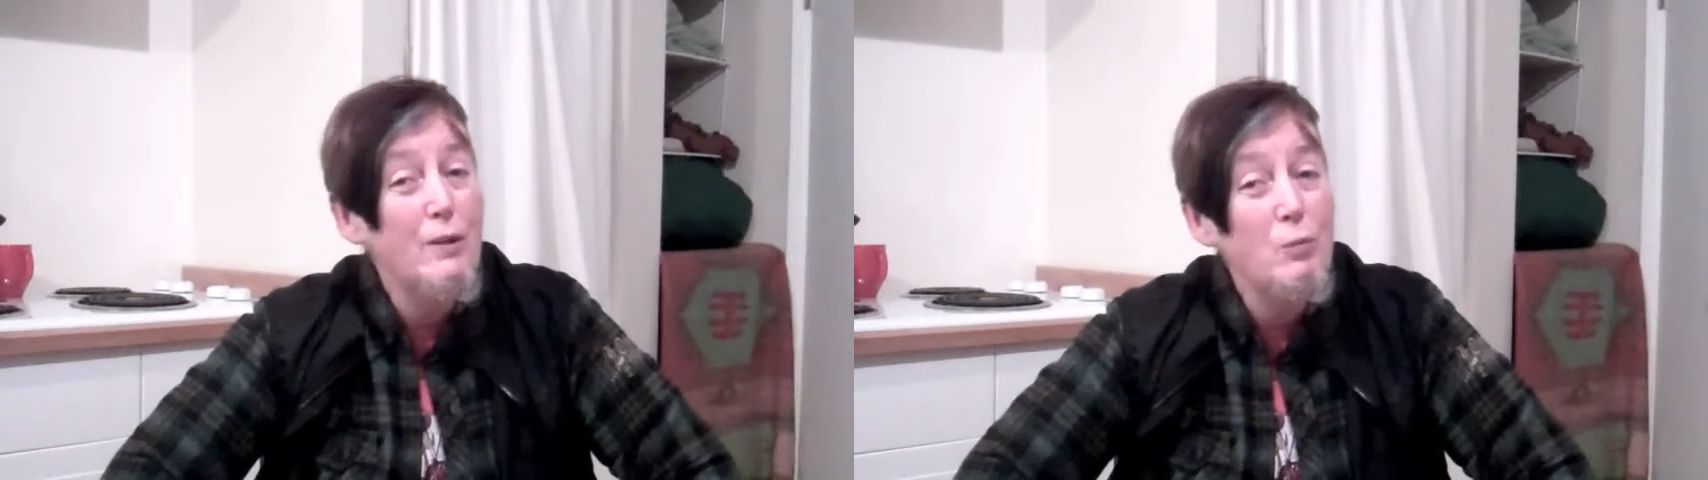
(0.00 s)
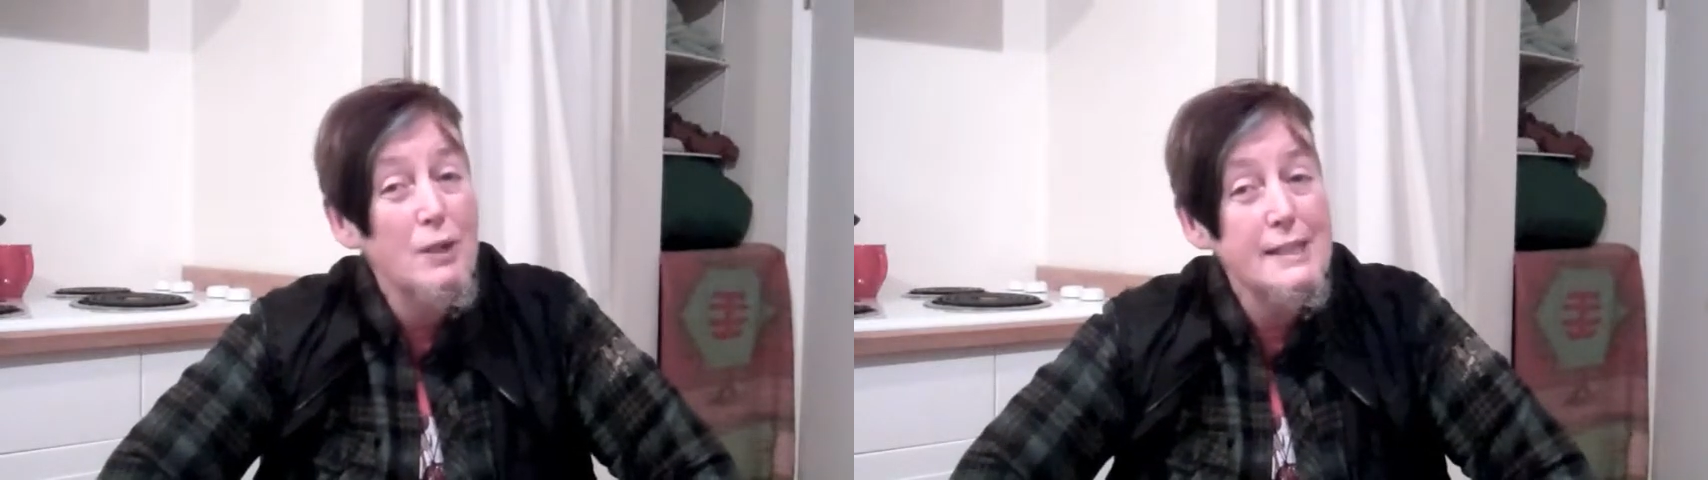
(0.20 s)

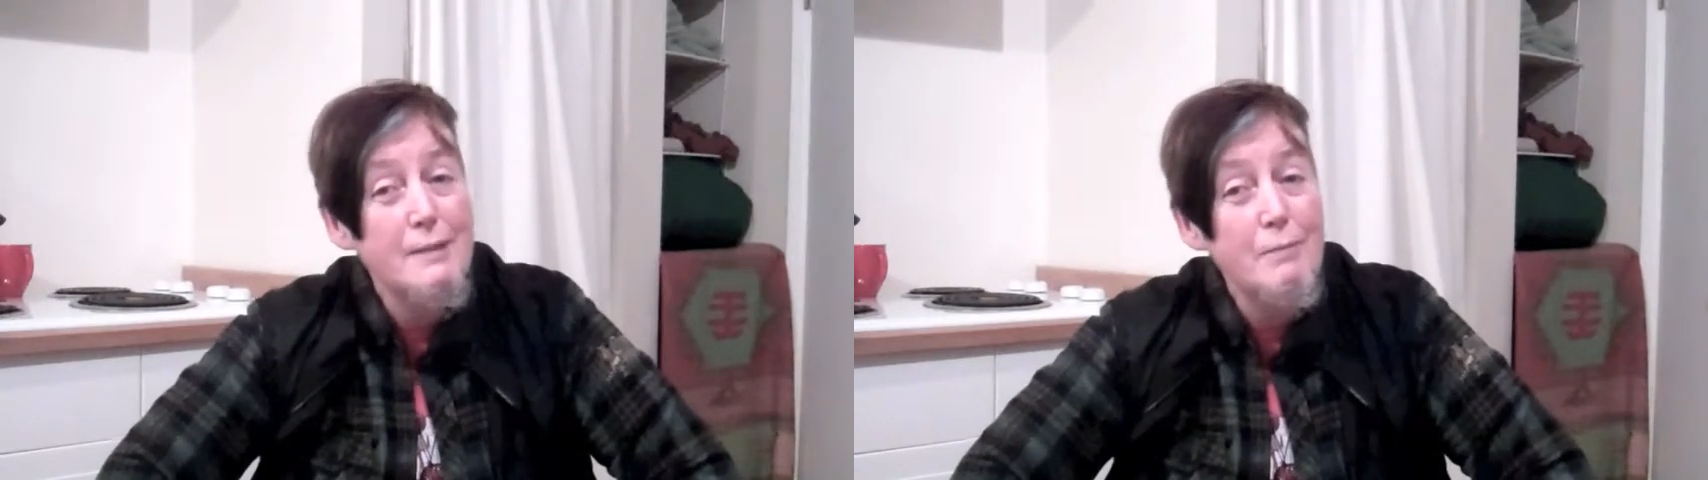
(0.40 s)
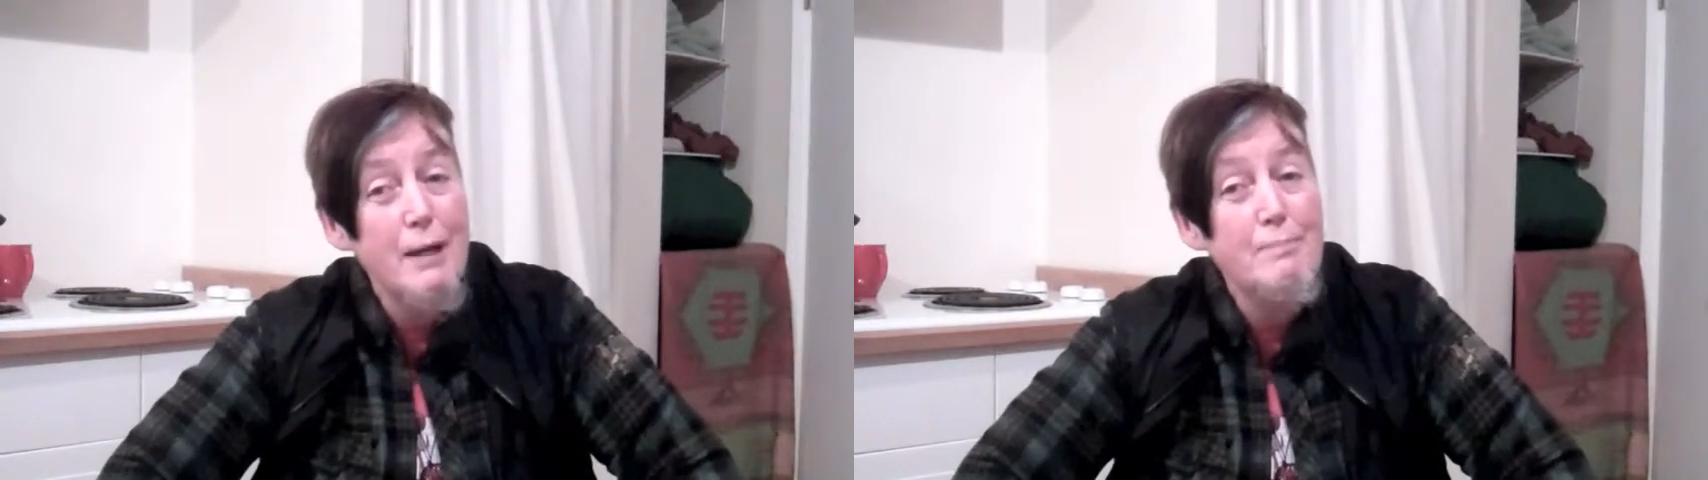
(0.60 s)
it
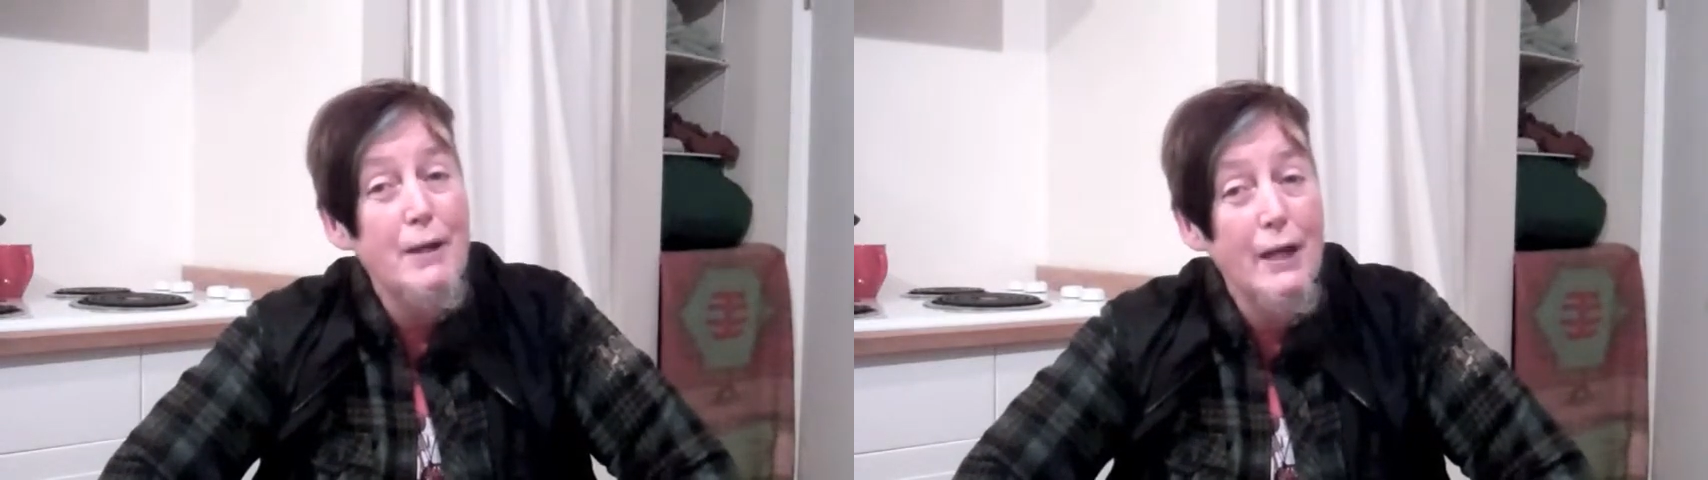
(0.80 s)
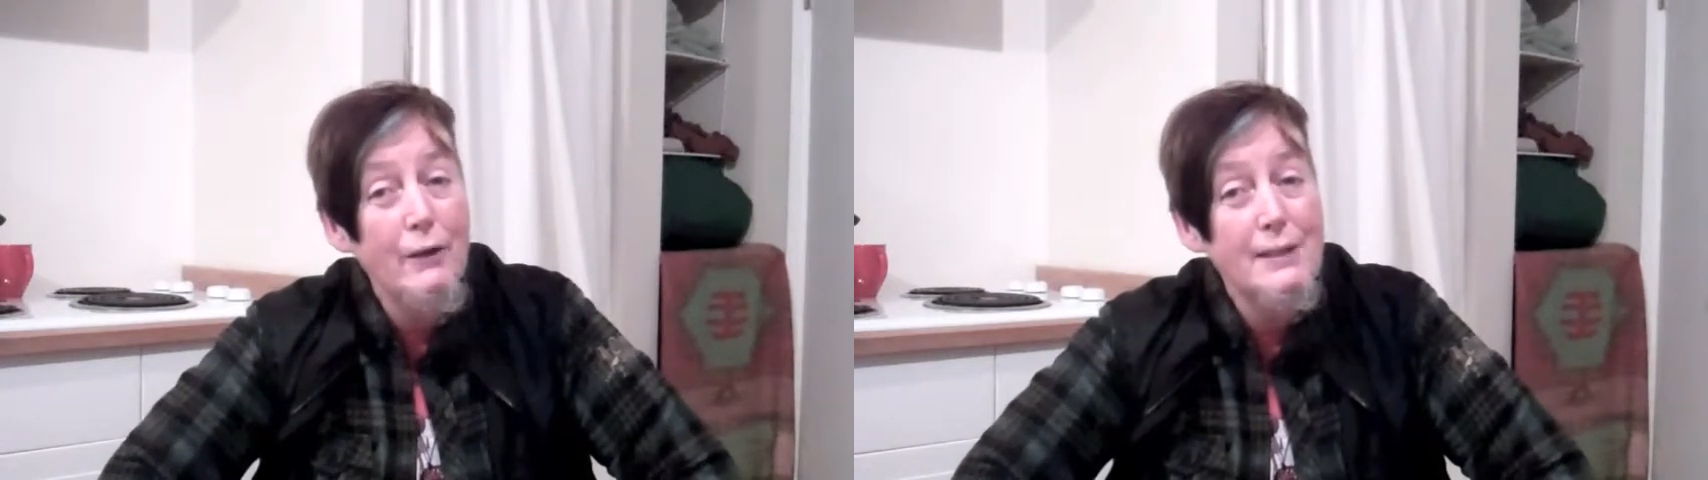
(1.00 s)
wasn't my
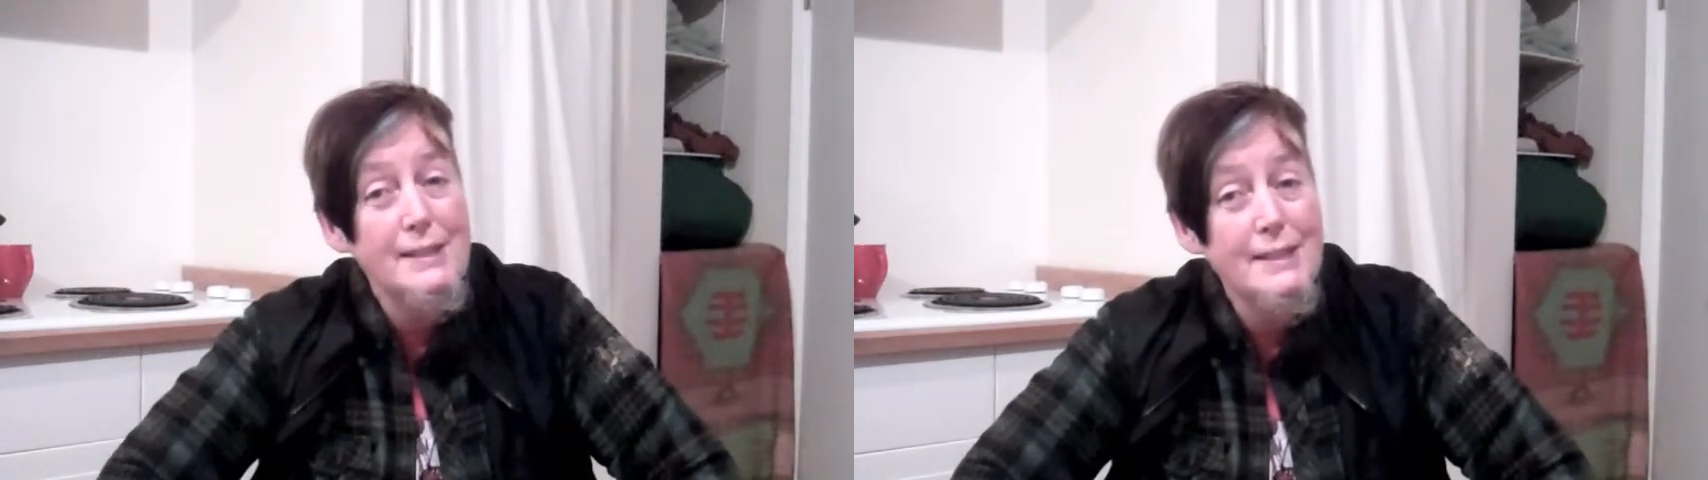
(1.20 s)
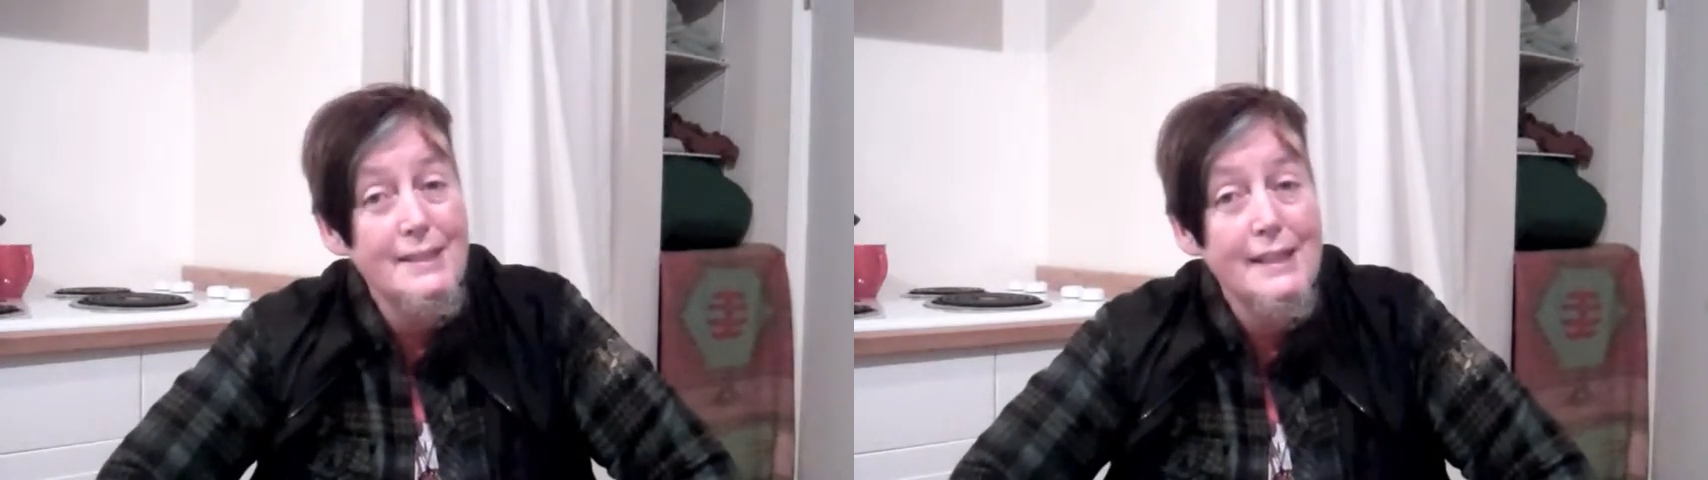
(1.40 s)

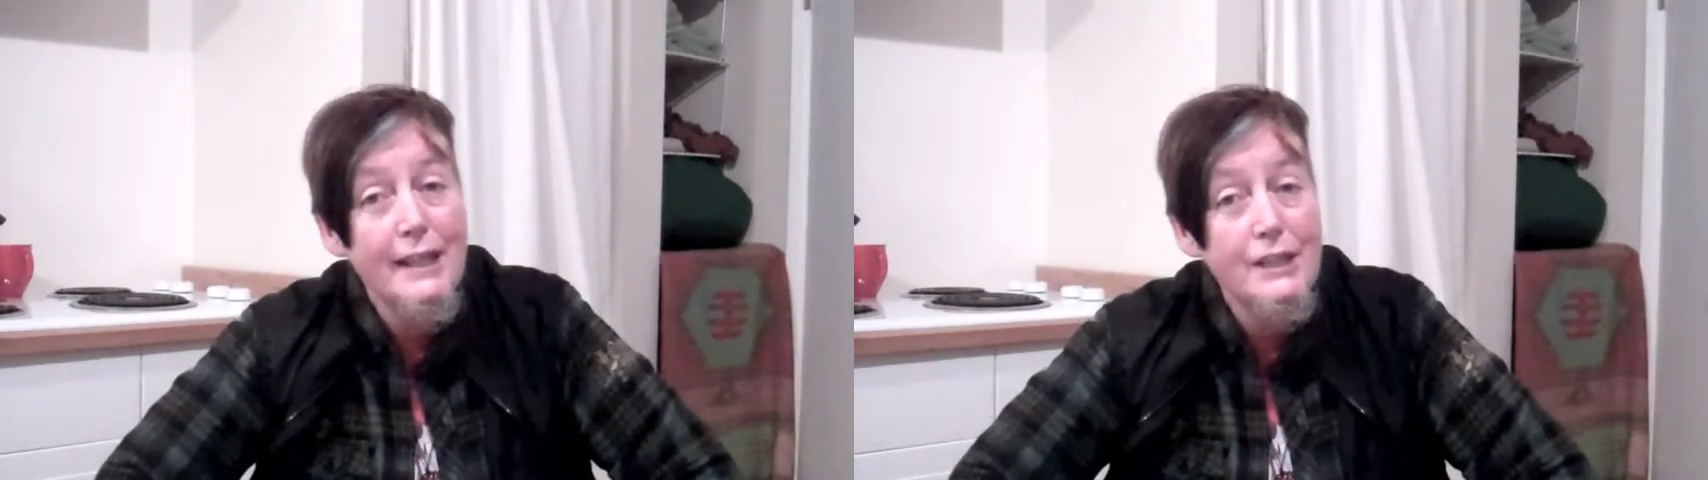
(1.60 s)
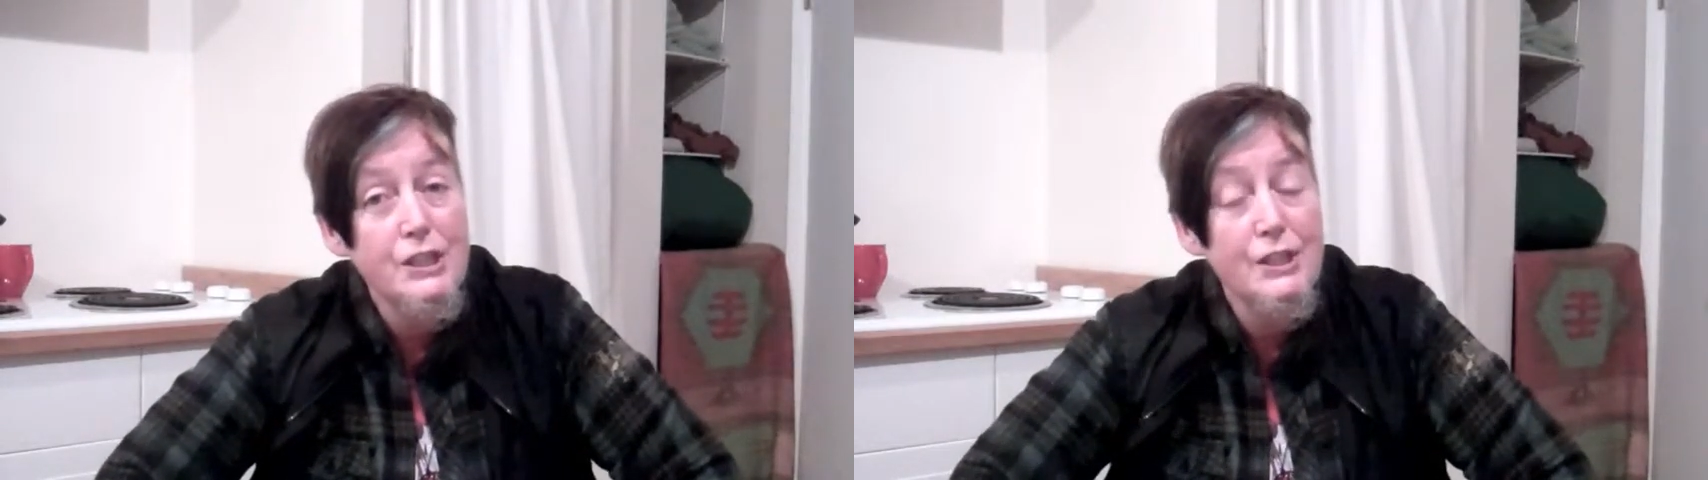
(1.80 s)
parents'
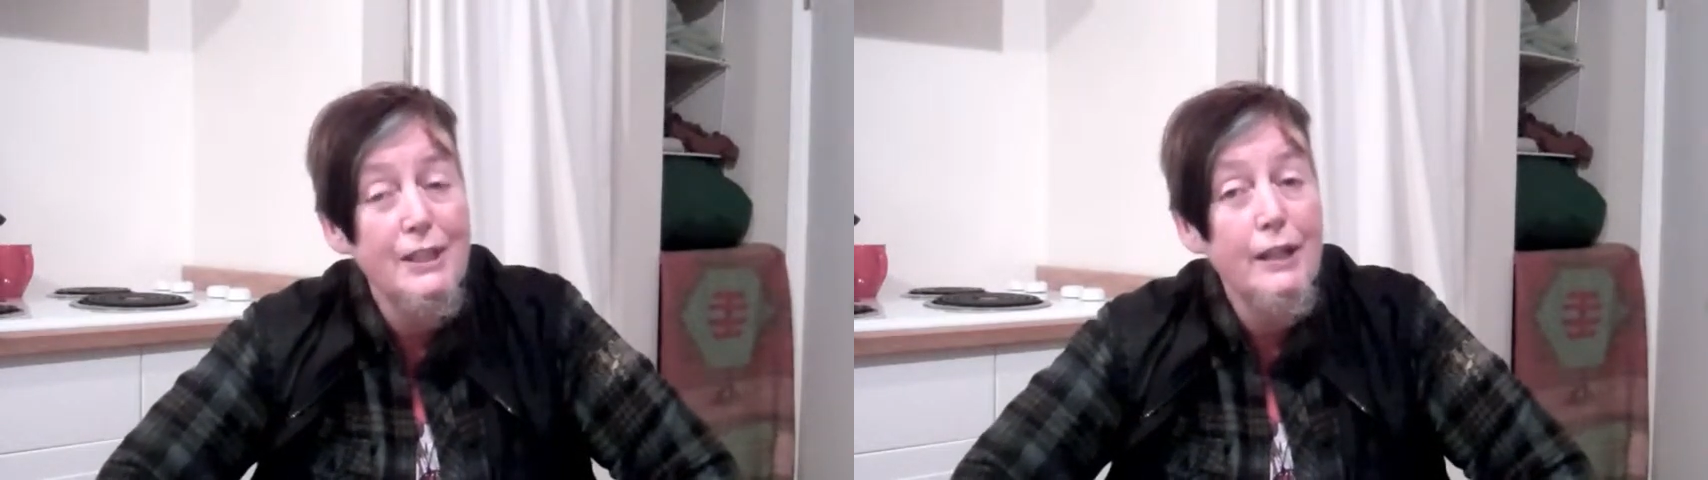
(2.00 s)
intention,